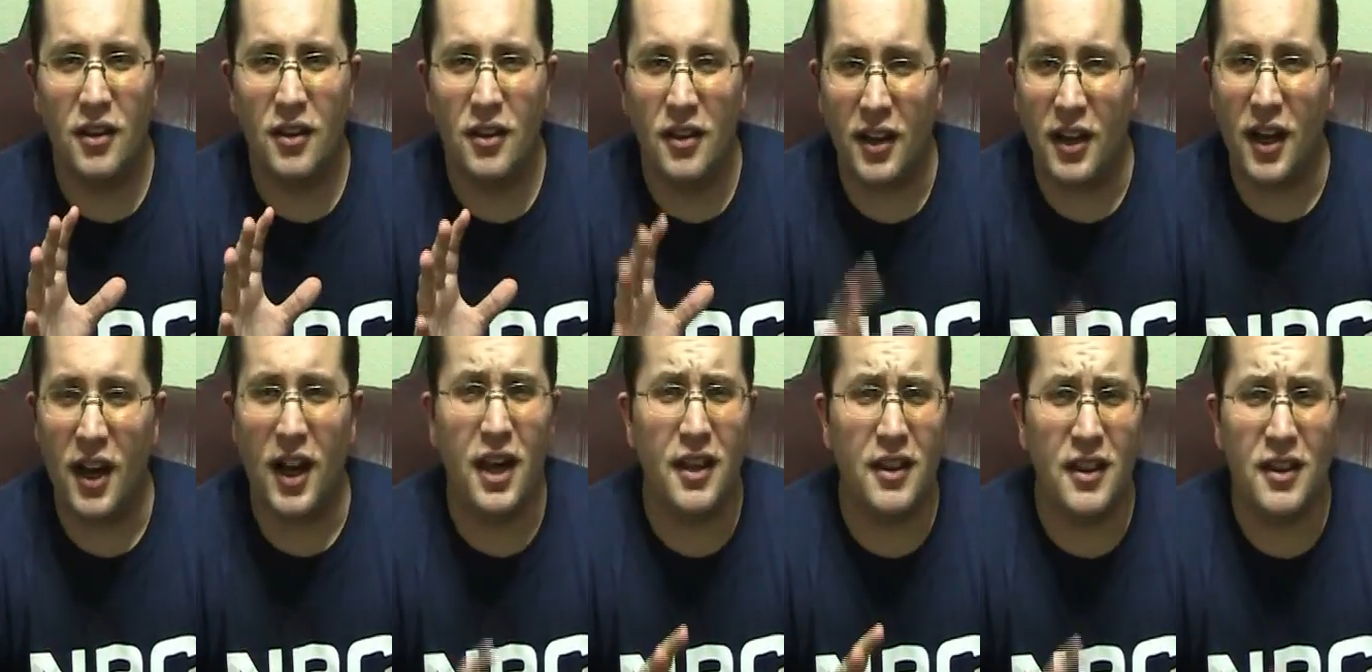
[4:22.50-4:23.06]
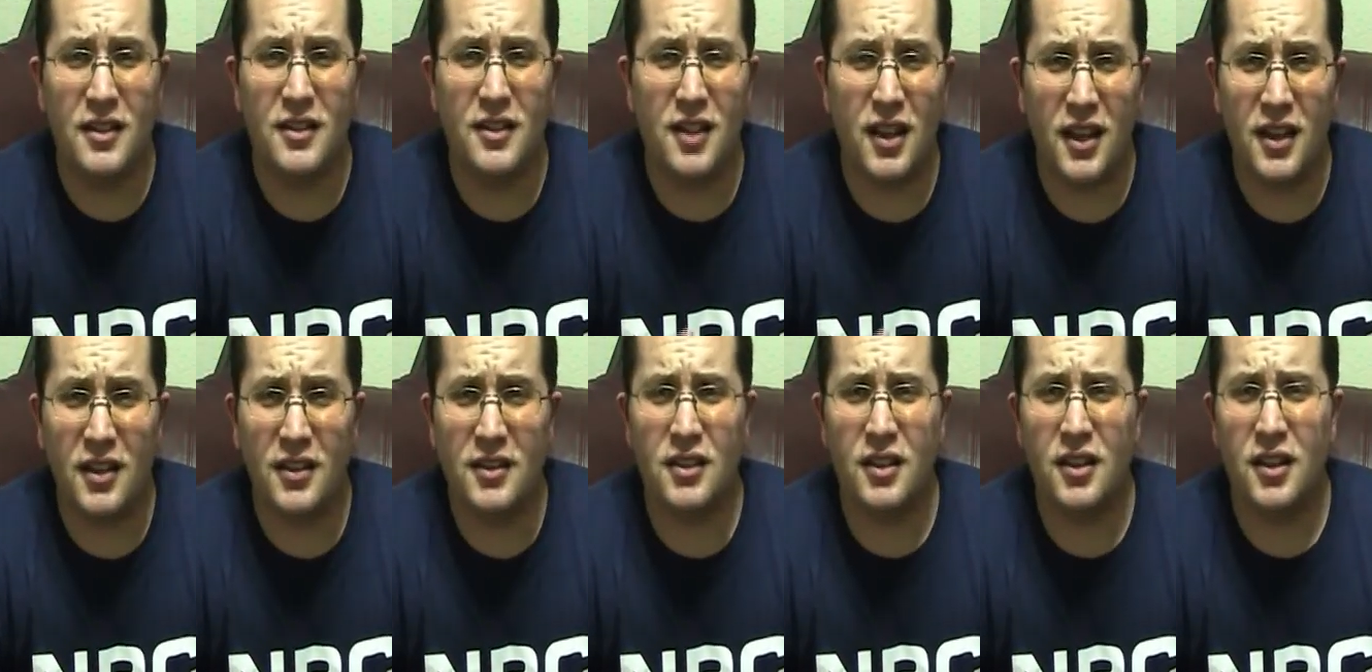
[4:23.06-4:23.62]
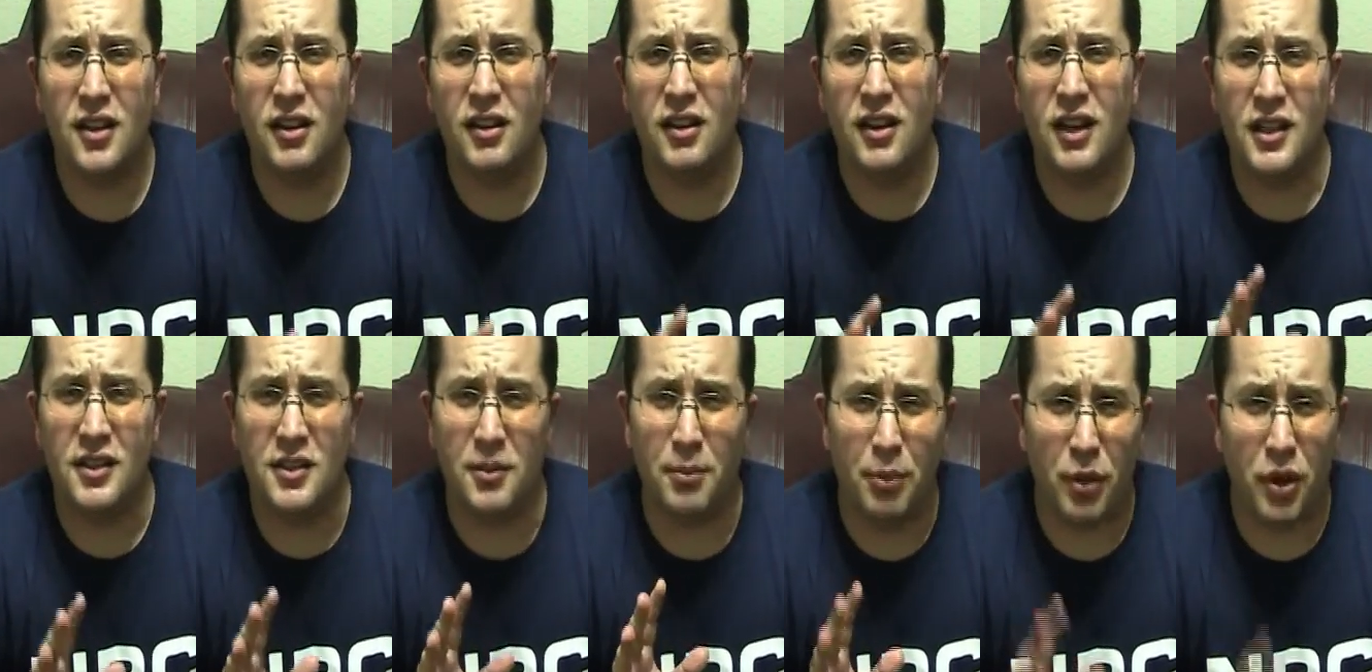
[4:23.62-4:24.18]
The guy that says
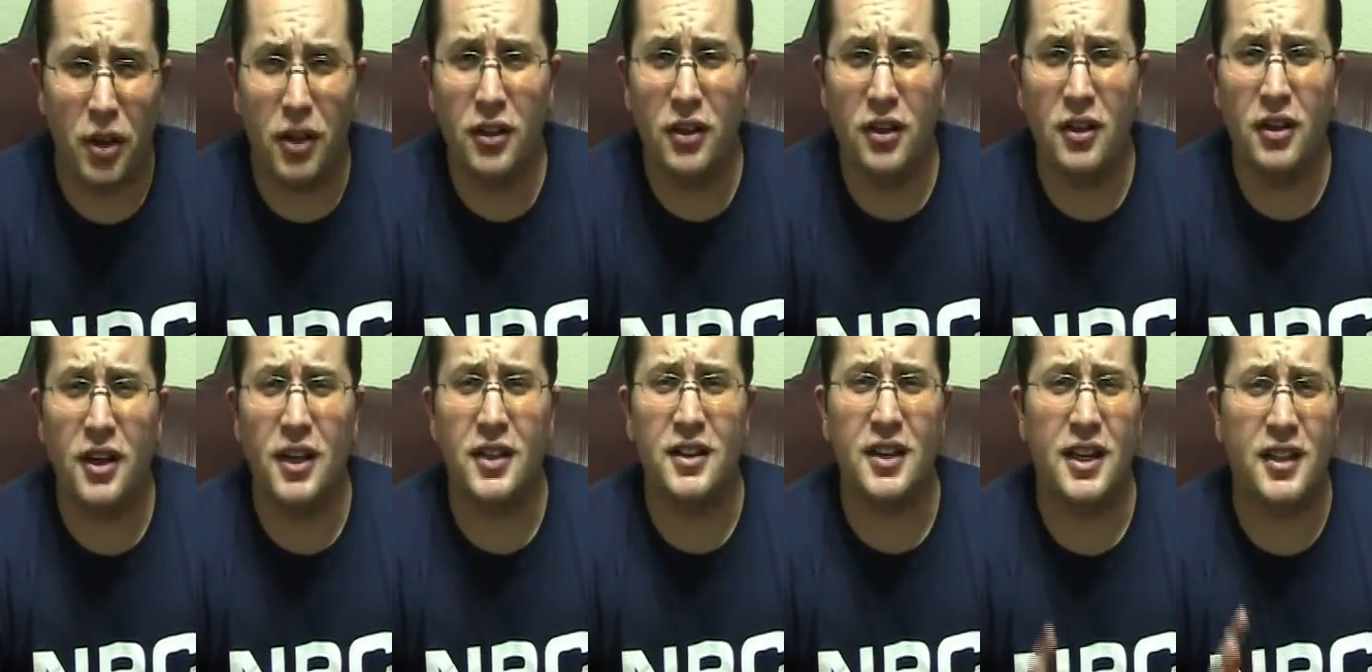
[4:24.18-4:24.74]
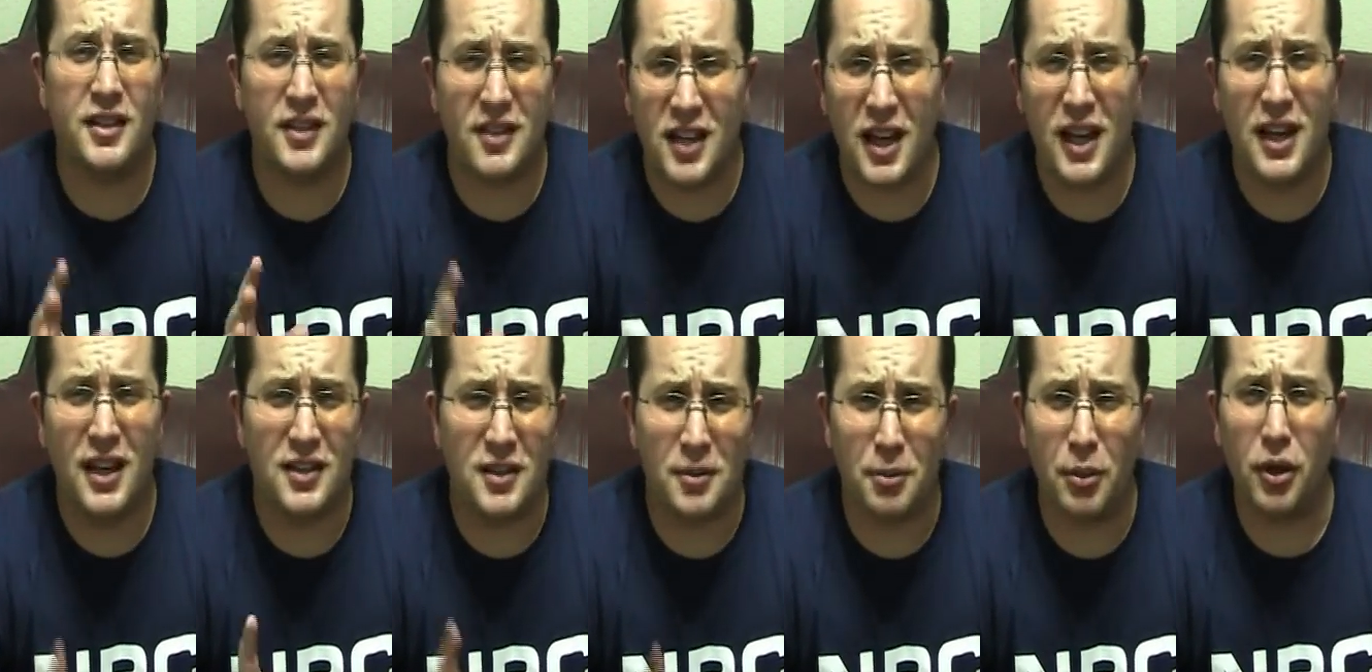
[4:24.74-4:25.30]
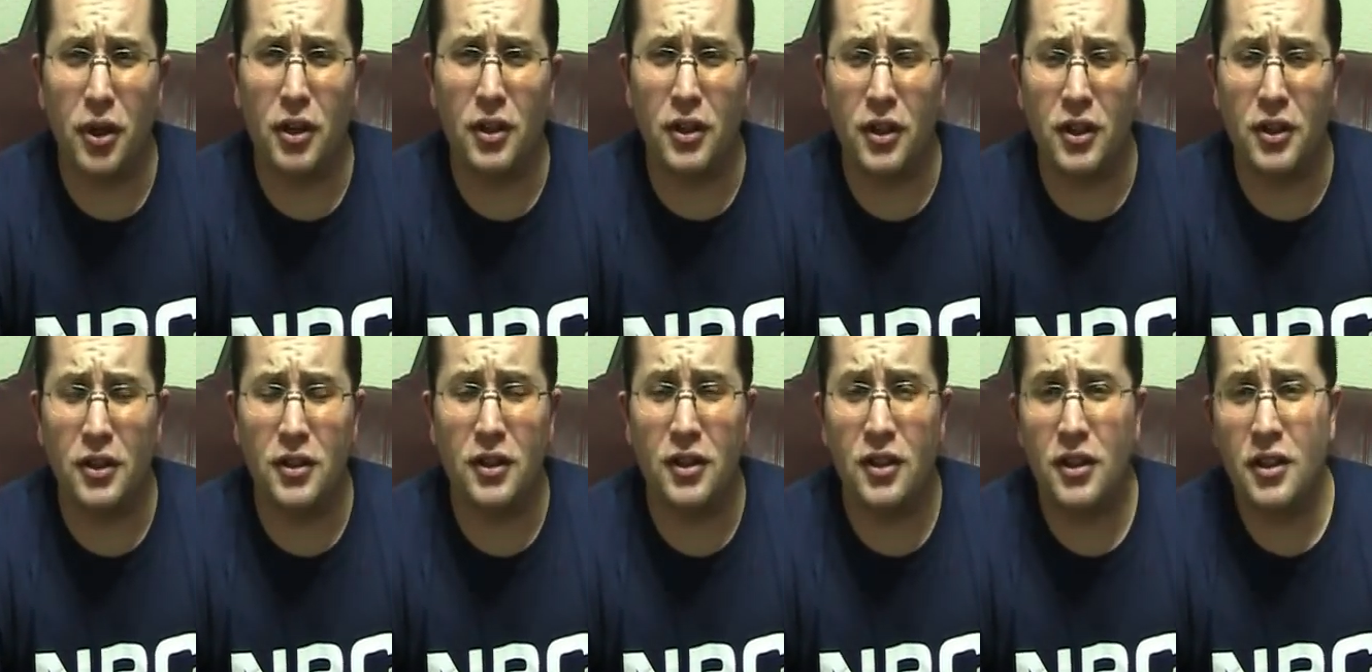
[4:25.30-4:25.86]
he's a burglar because I say he's a burglar
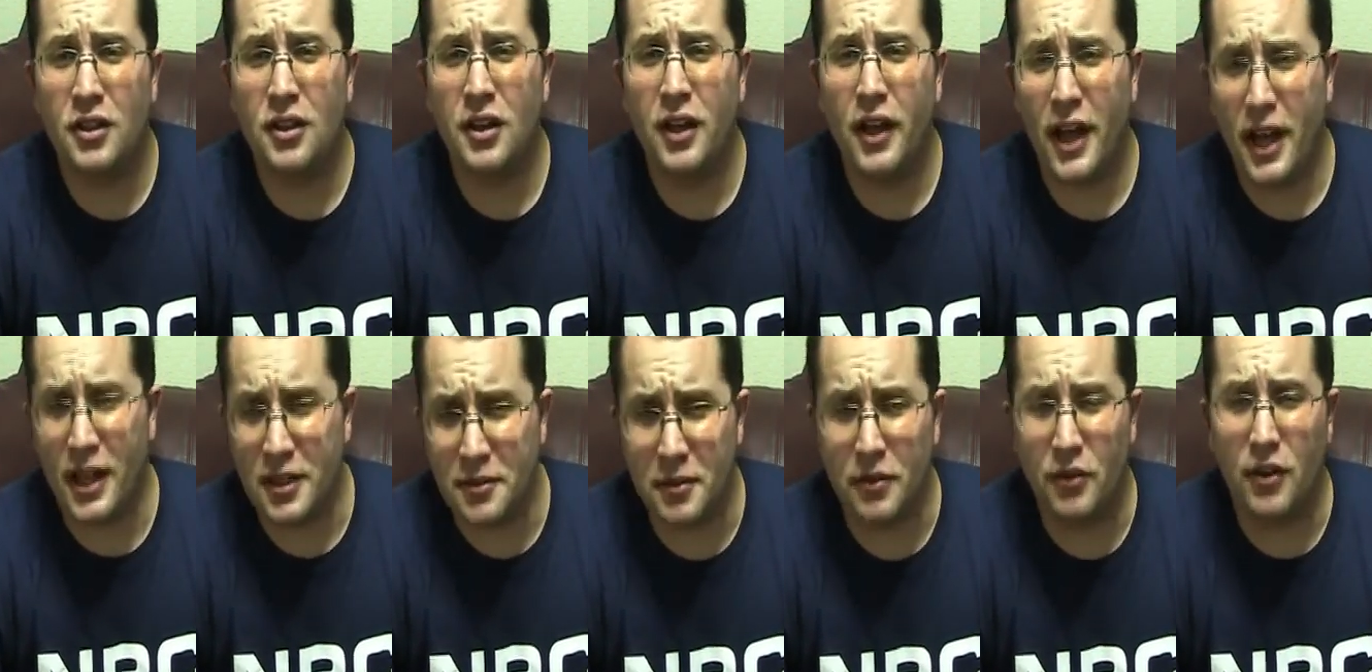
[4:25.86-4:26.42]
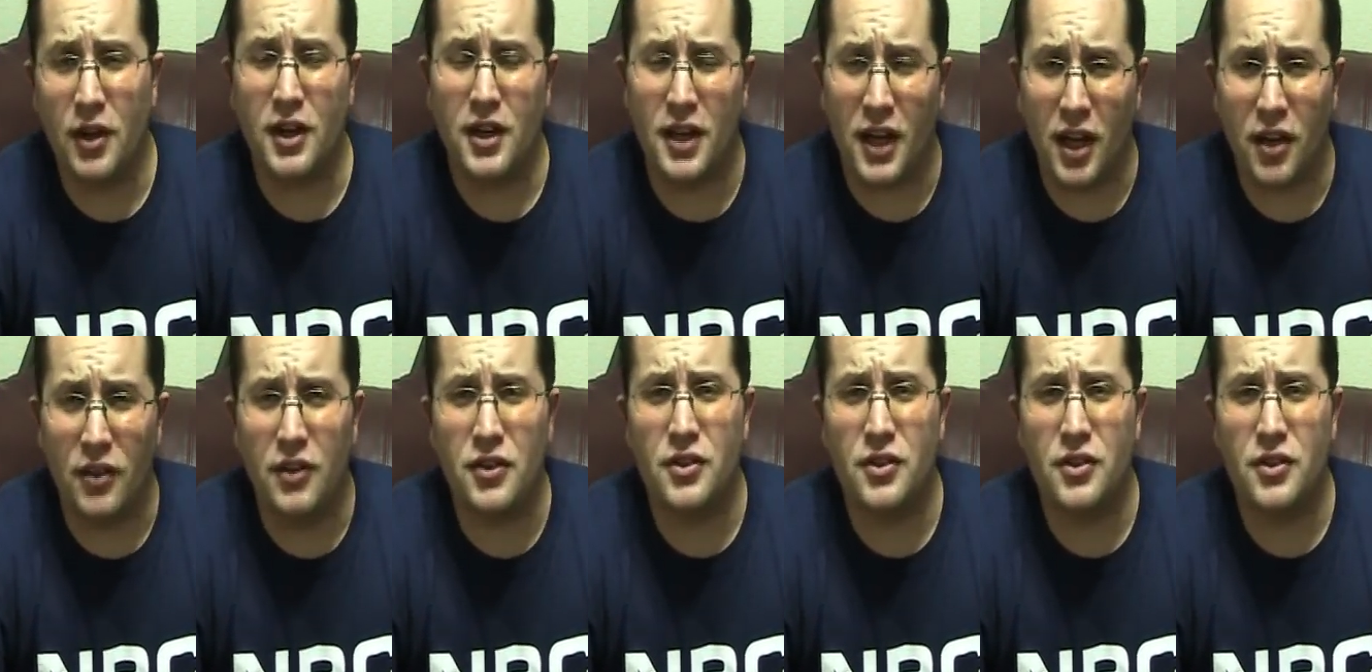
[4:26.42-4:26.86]
has been written out